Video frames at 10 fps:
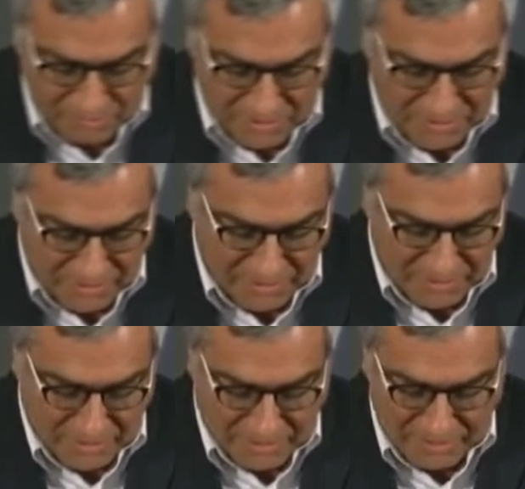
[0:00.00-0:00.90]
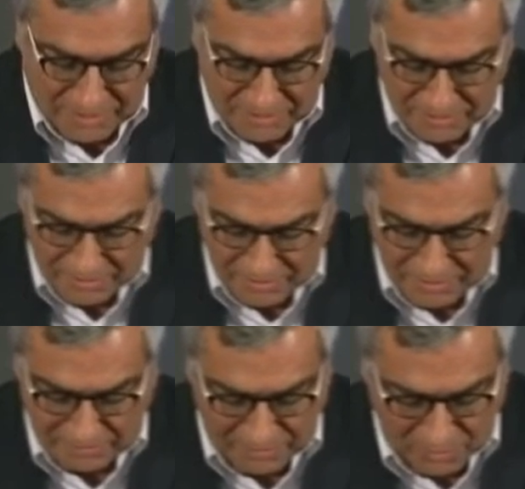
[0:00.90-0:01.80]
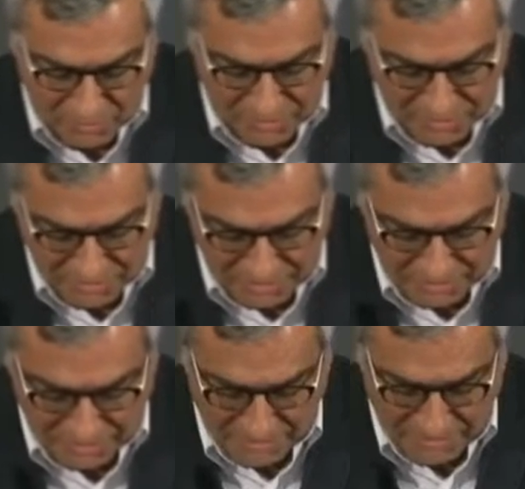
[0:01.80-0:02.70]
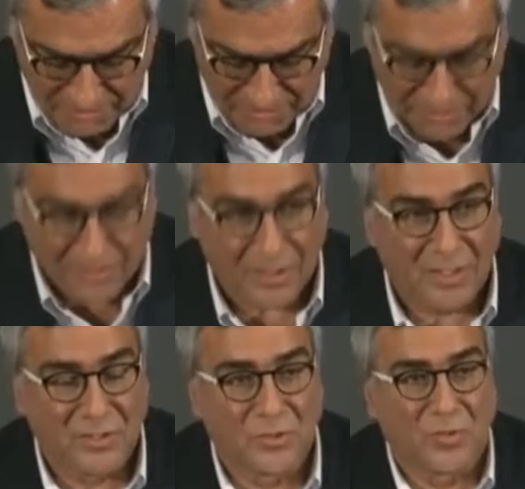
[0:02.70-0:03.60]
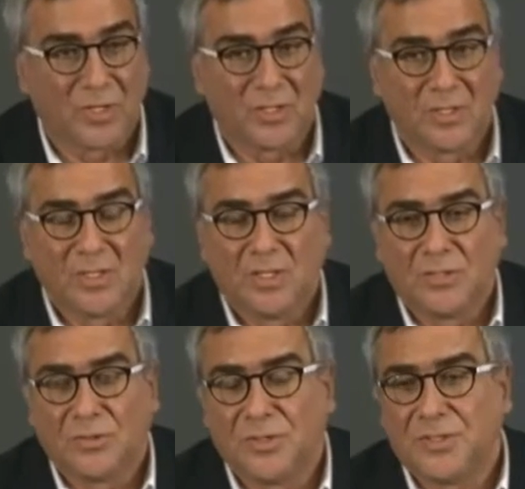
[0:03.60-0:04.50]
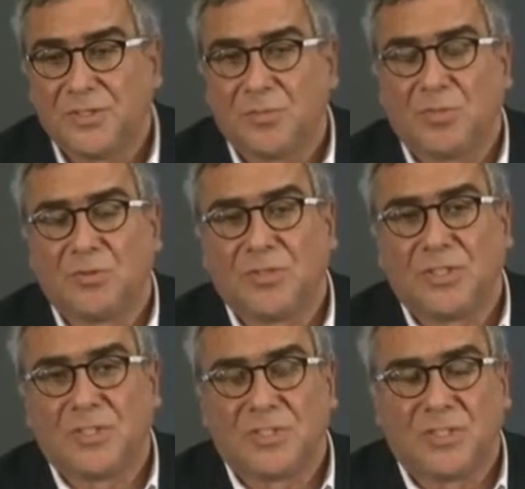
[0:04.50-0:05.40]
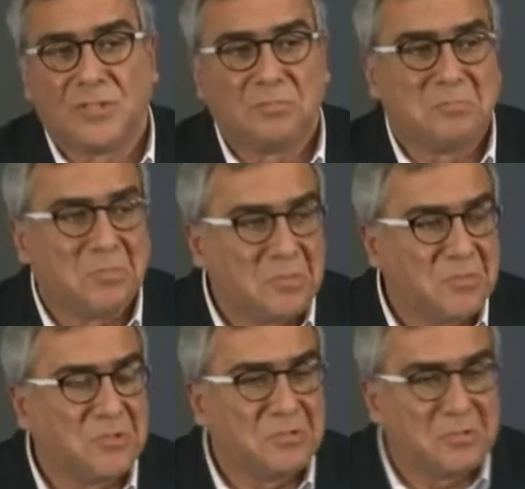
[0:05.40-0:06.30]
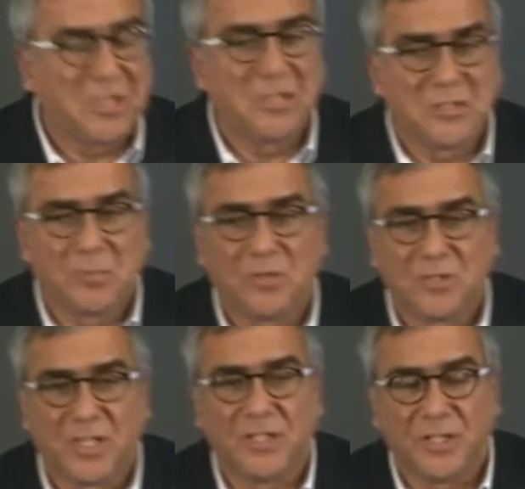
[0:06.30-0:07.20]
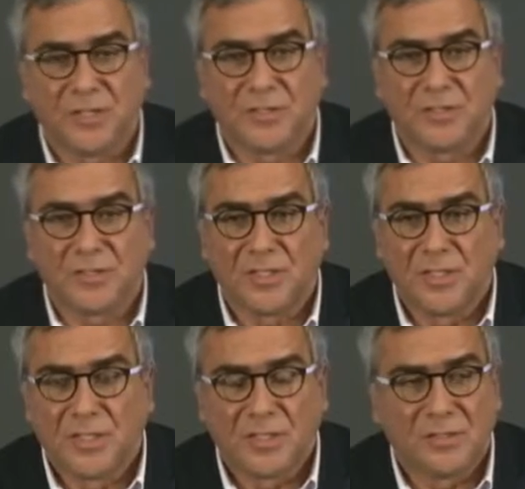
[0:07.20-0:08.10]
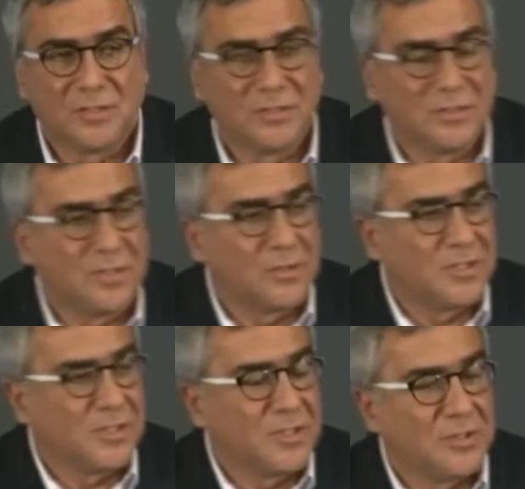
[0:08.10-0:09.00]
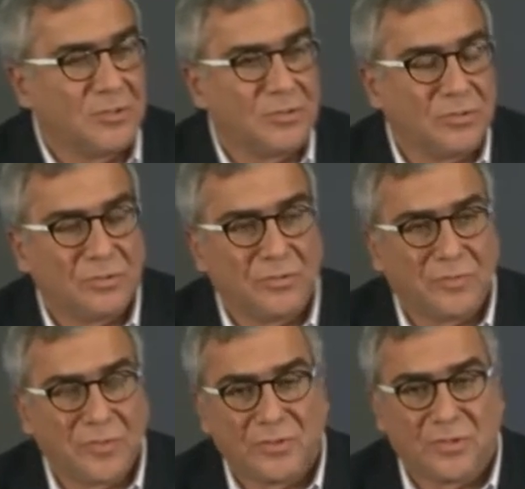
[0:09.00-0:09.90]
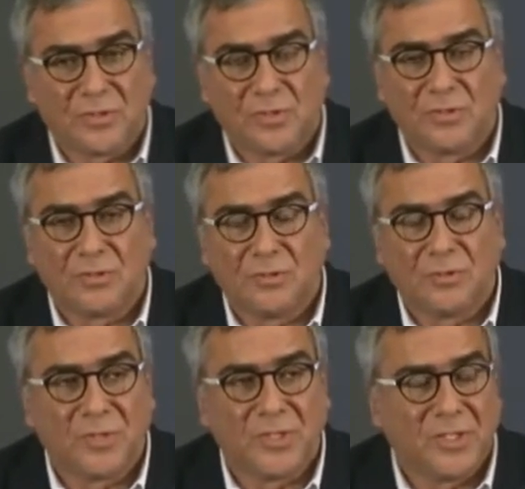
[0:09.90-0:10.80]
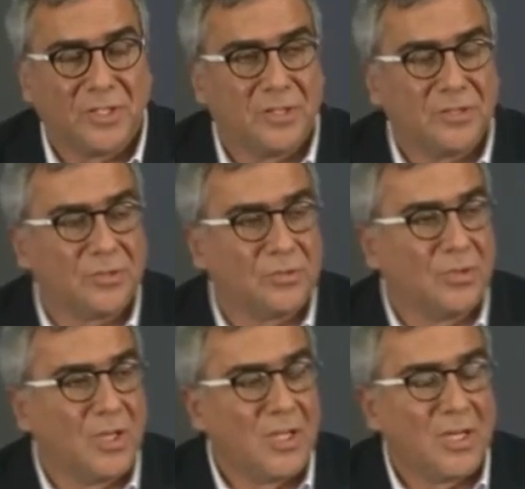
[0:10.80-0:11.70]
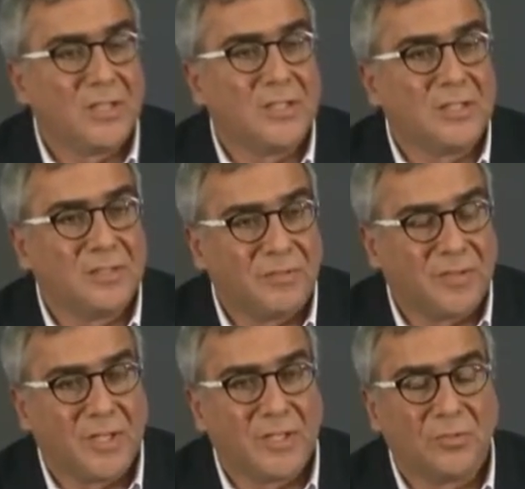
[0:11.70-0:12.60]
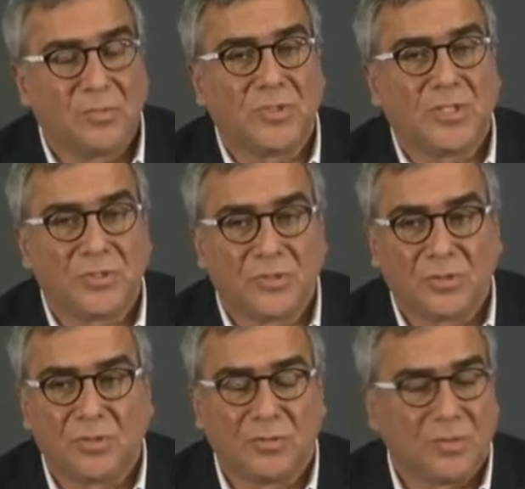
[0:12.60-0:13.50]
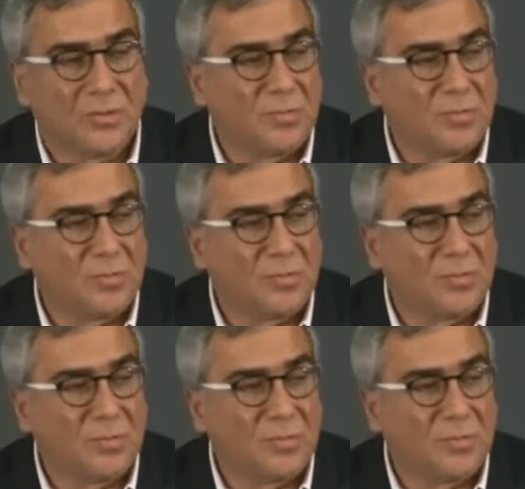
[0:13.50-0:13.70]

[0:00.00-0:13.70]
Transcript: on the market take if it was not yet tested elsewhere? So this is a process that takes about 10 years. there is those first 2-3 years to identify the potential